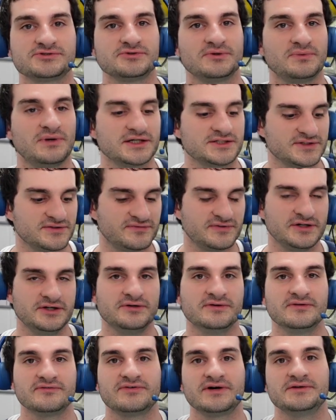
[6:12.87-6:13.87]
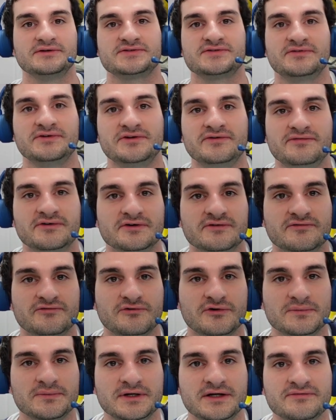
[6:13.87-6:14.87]
enjoyed watching this video and found this video very
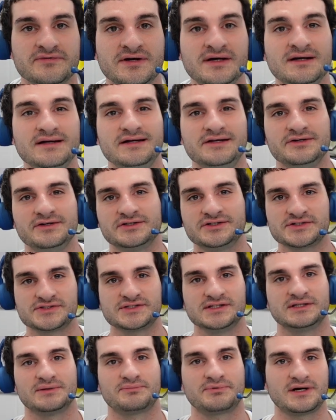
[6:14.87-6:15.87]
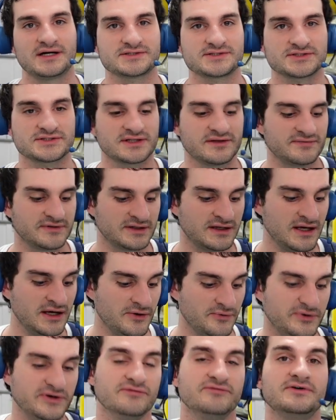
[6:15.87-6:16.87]
informative. And you can just see the process of it.
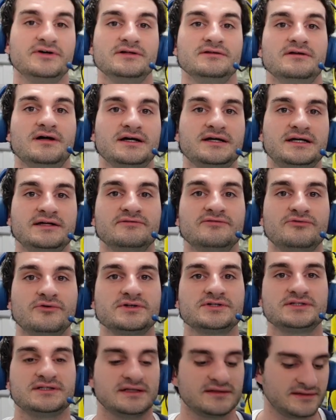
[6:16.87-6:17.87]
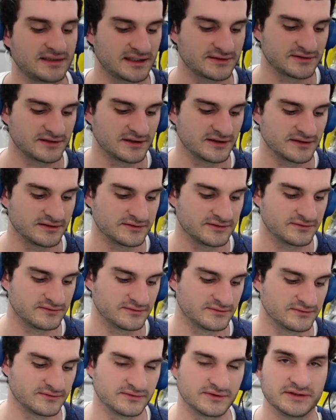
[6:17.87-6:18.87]
We are very lucky and fortunate that the
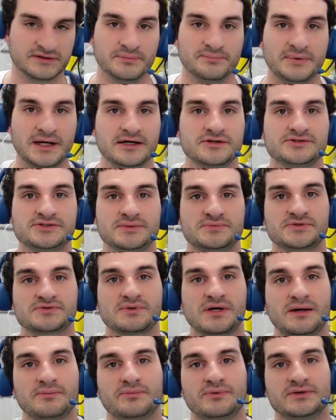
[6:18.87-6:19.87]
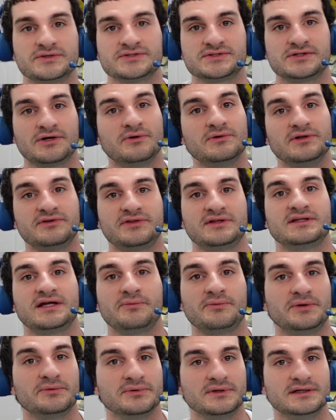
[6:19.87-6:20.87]
that the BIOS chip swap was the only thing
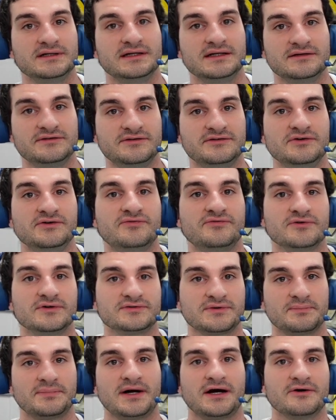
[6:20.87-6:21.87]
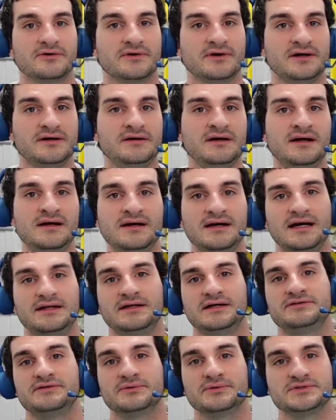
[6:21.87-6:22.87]
that we really needed to do for it to power on, and
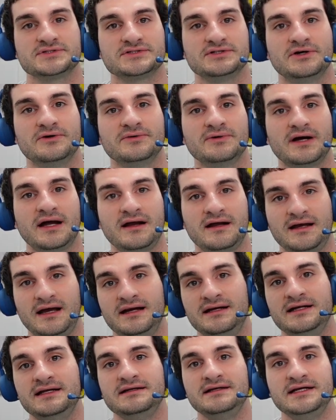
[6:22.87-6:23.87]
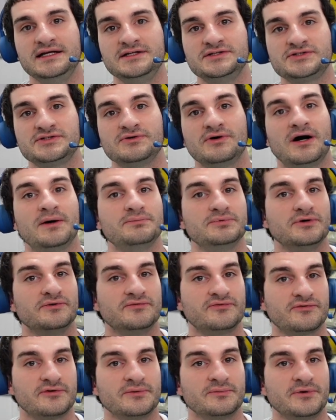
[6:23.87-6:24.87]
that there was no any need to upload
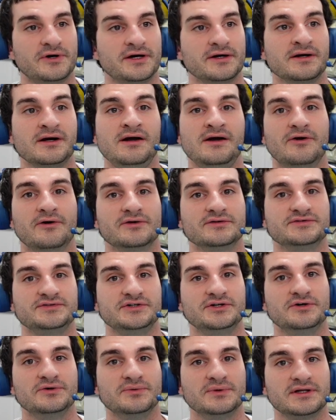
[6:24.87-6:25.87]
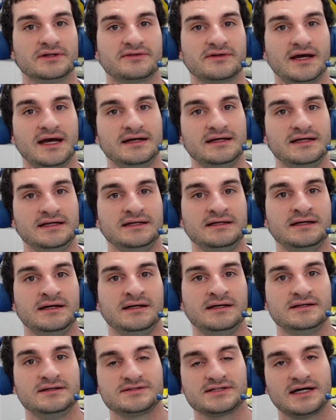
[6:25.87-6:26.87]
firmware or deal with any
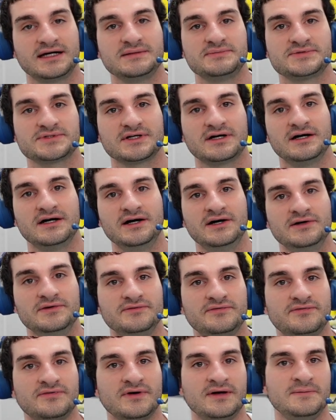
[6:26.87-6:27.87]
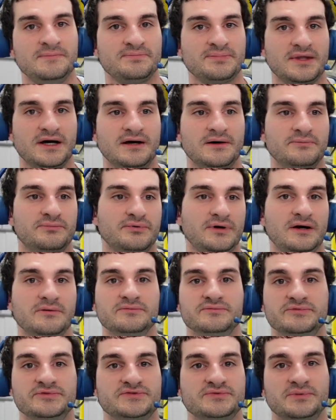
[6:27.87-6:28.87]
types of uh,
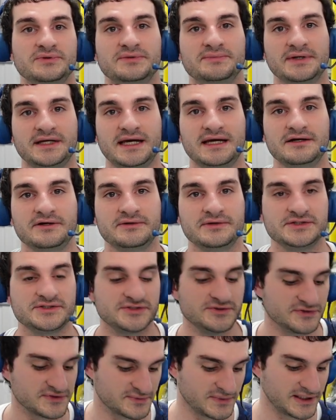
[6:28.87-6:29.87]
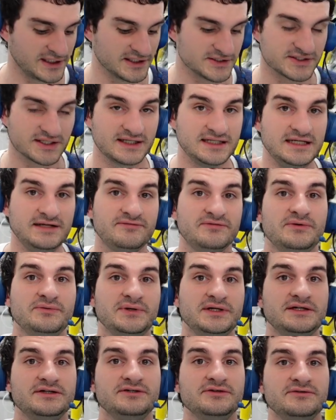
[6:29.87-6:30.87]
problems with the mechanical issues, because even
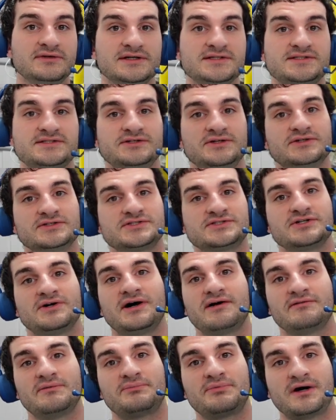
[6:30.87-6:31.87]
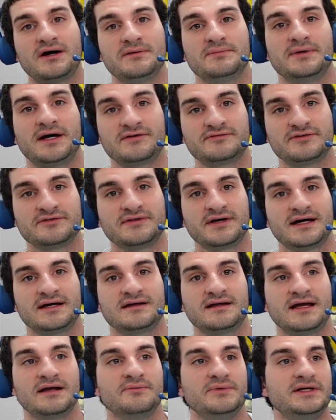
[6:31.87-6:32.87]
when you do this, you could still have a problem after that,
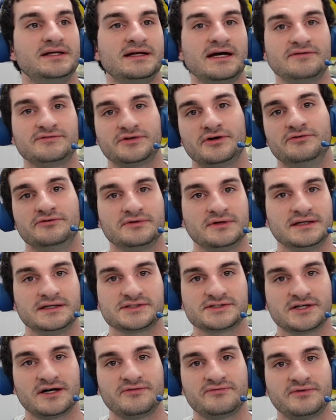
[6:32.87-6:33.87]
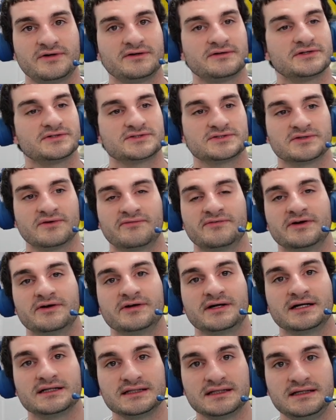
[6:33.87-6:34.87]
and we didn't have to go through any software. This is a very
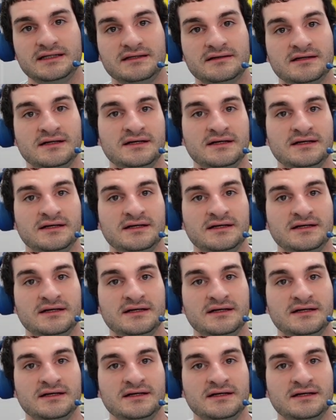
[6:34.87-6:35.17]
clean